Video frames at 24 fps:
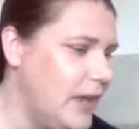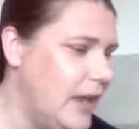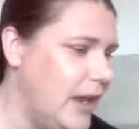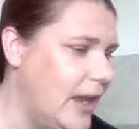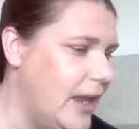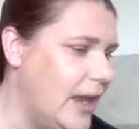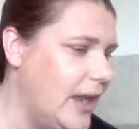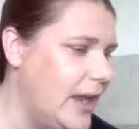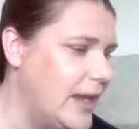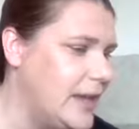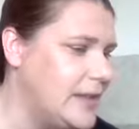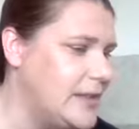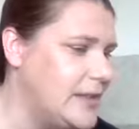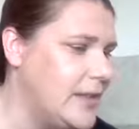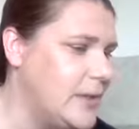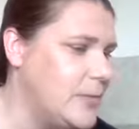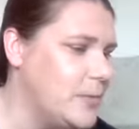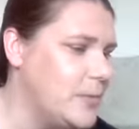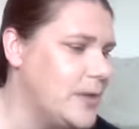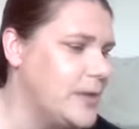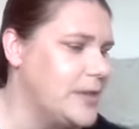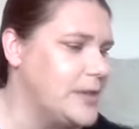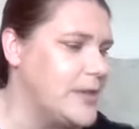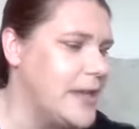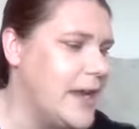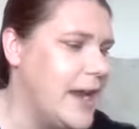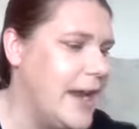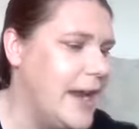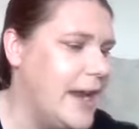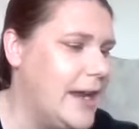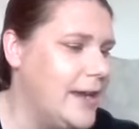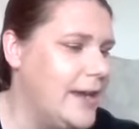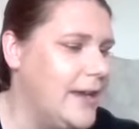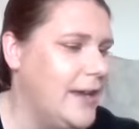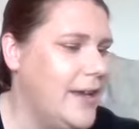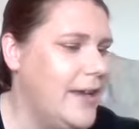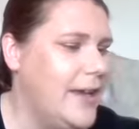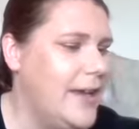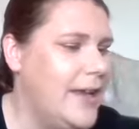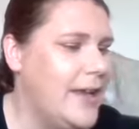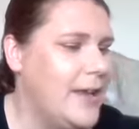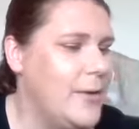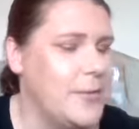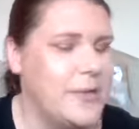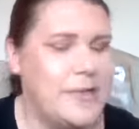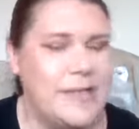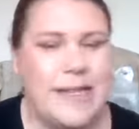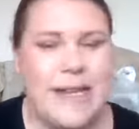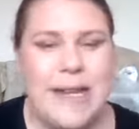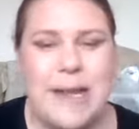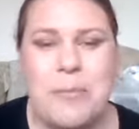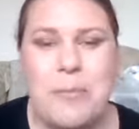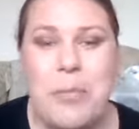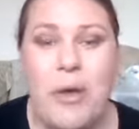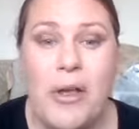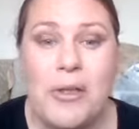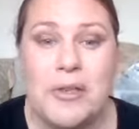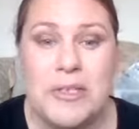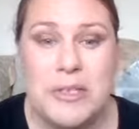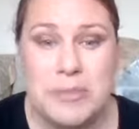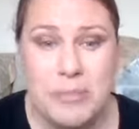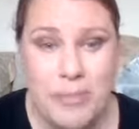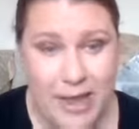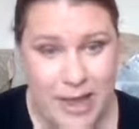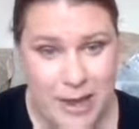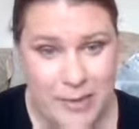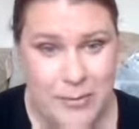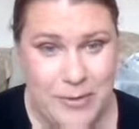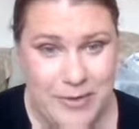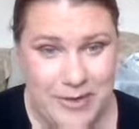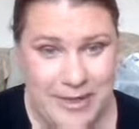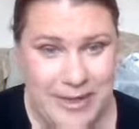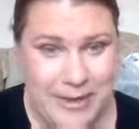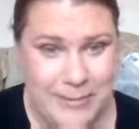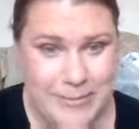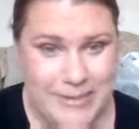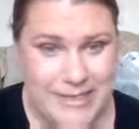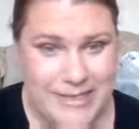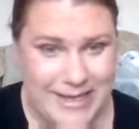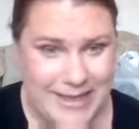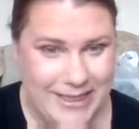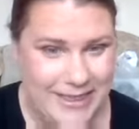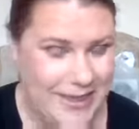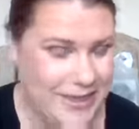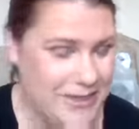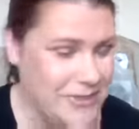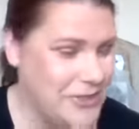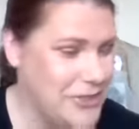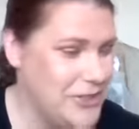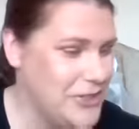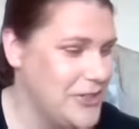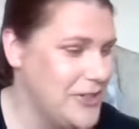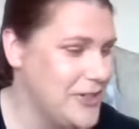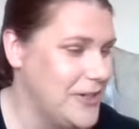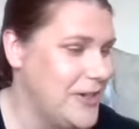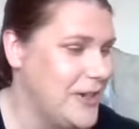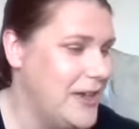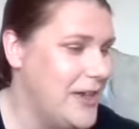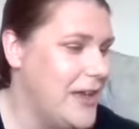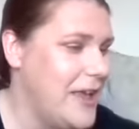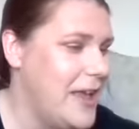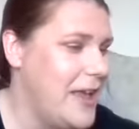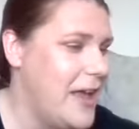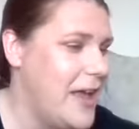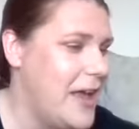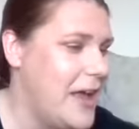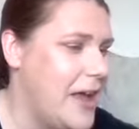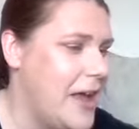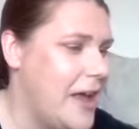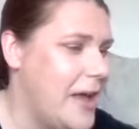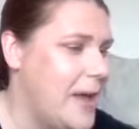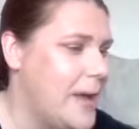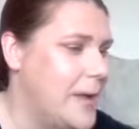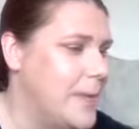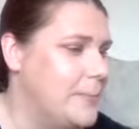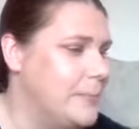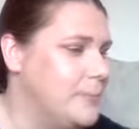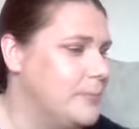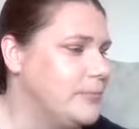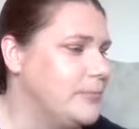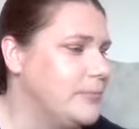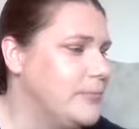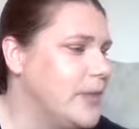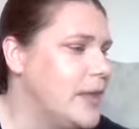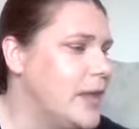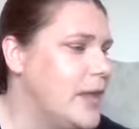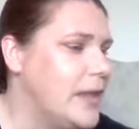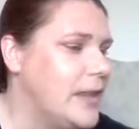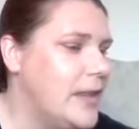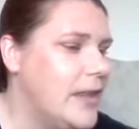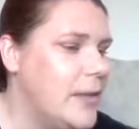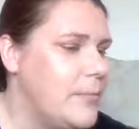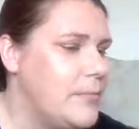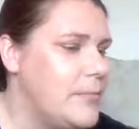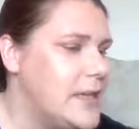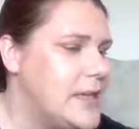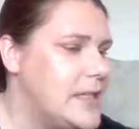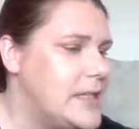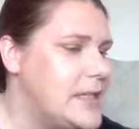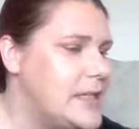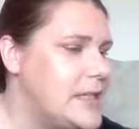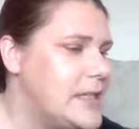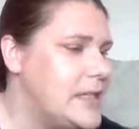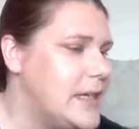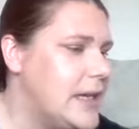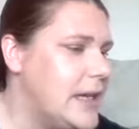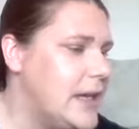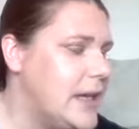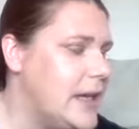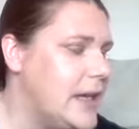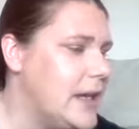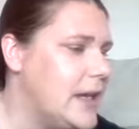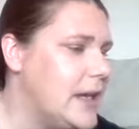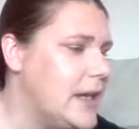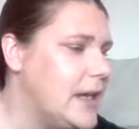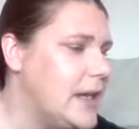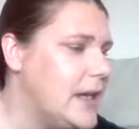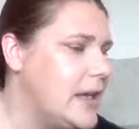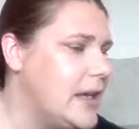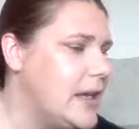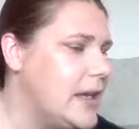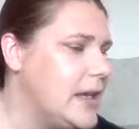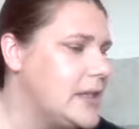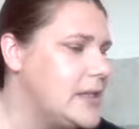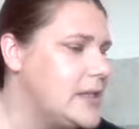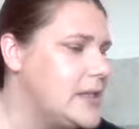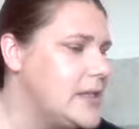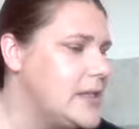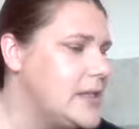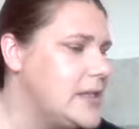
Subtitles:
and it was an impulse buy while I was at lunch. Let me see.